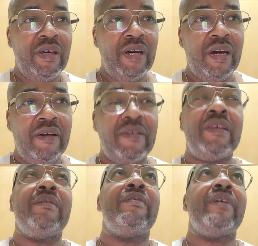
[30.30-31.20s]
uh,
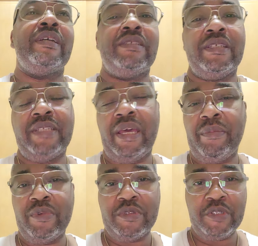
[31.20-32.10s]
give you guys an
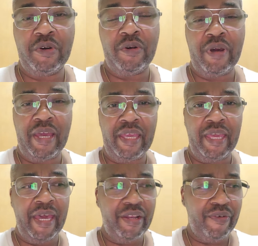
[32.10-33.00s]
example. So I
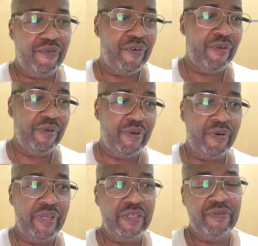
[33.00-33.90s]
got a friend
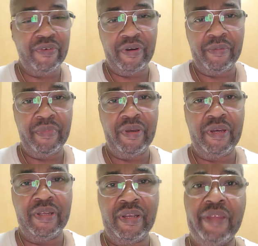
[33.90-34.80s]
request from
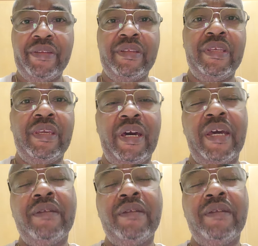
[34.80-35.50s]
another TI.